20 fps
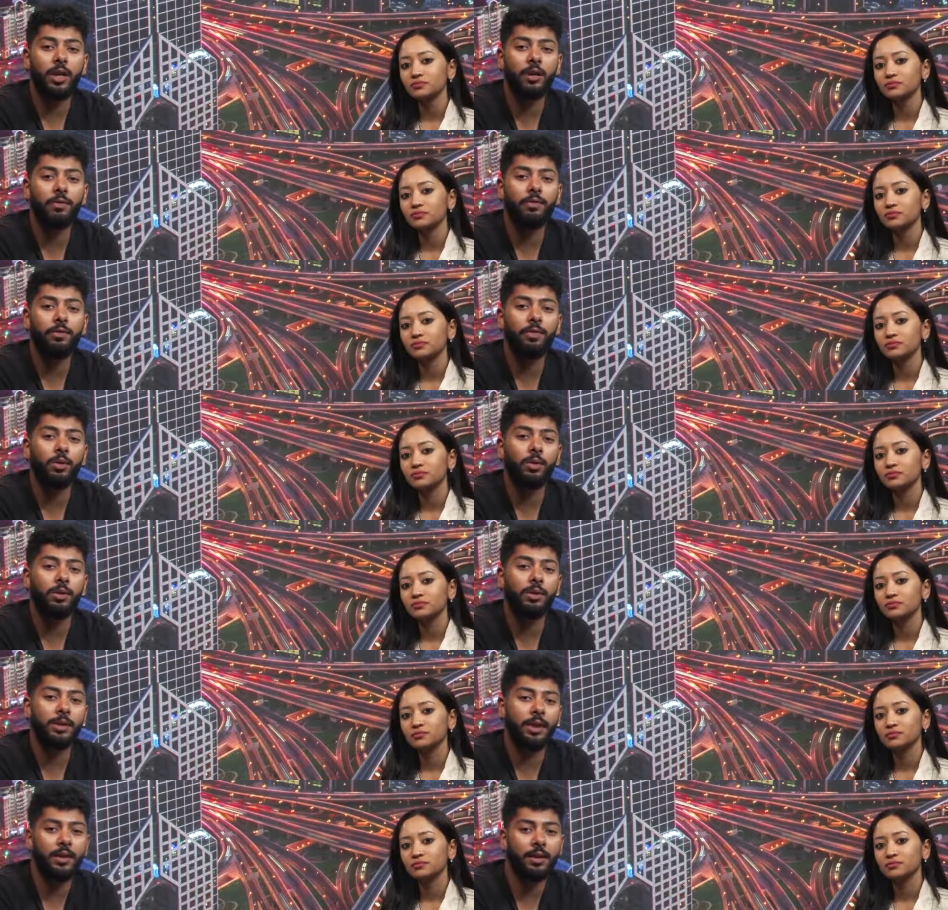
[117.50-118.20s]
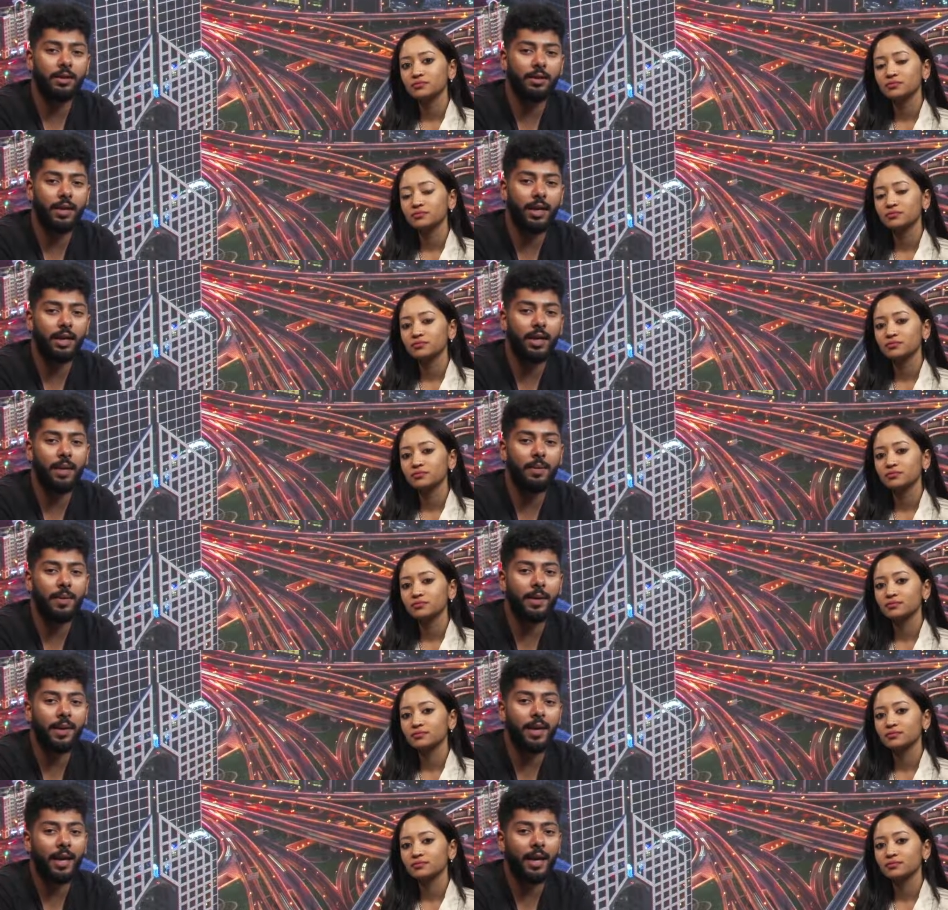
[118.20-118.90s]
Speaker 1: unfolds in the
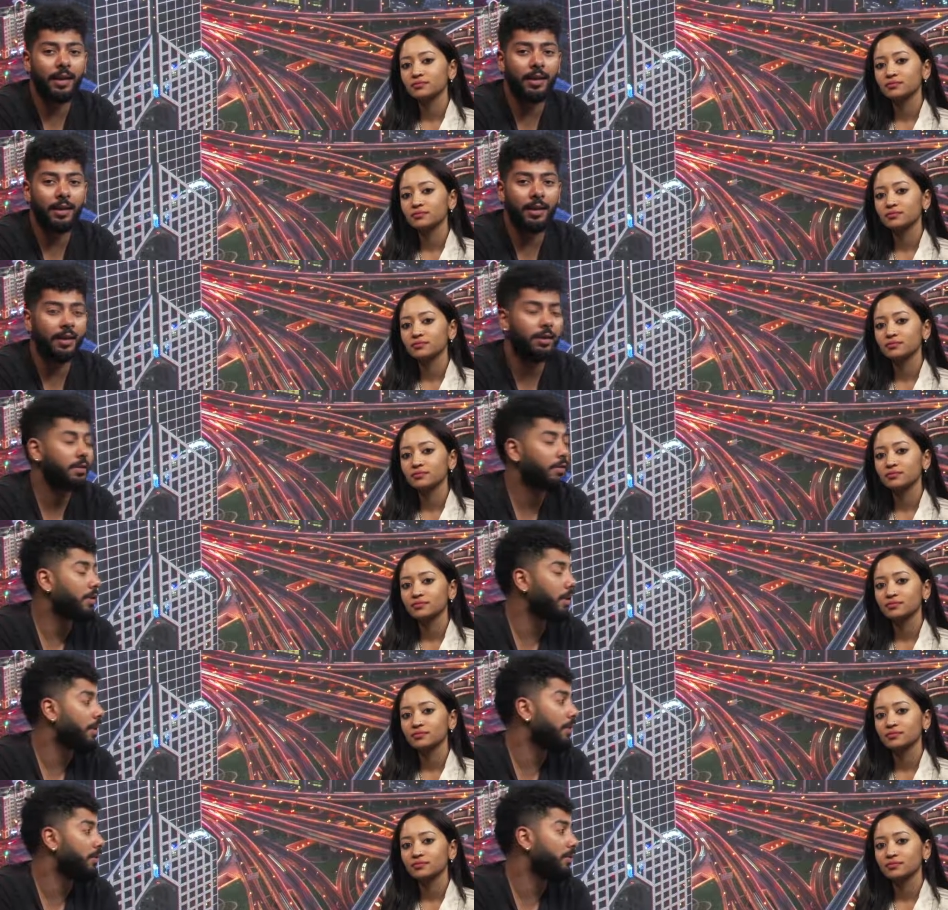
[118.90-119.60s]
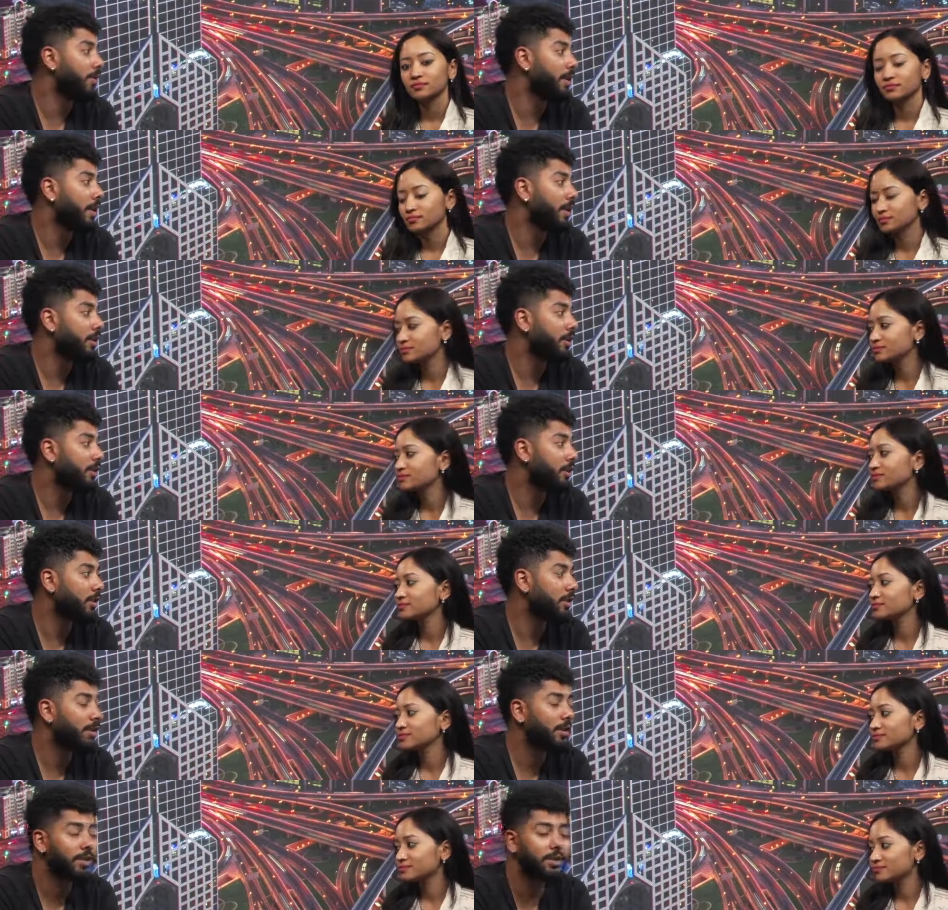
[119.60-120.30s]
dynamic and innovative
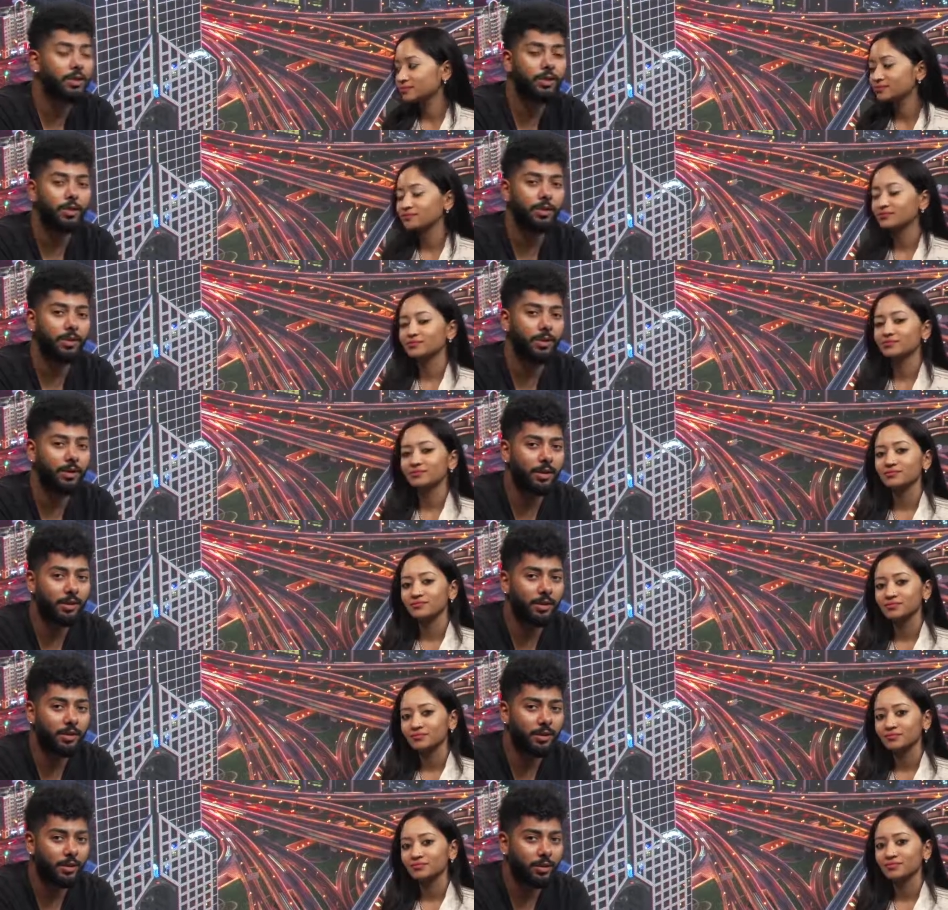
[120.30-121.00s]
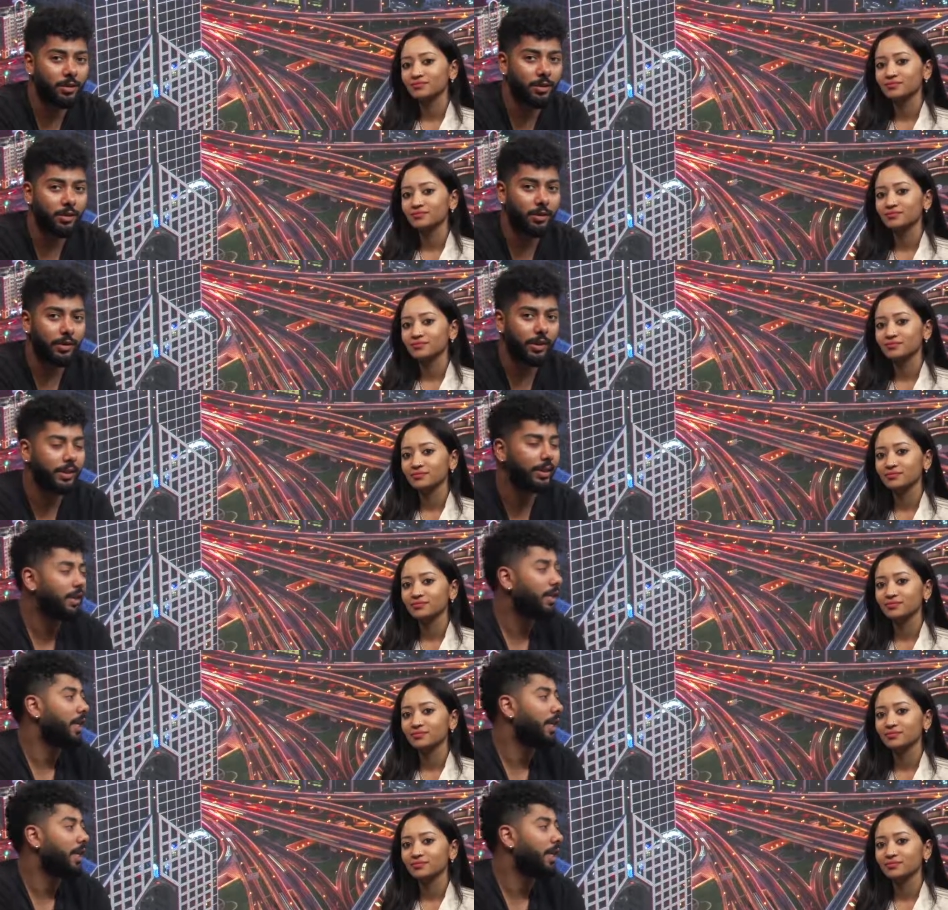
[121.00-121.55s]
nation. So this story,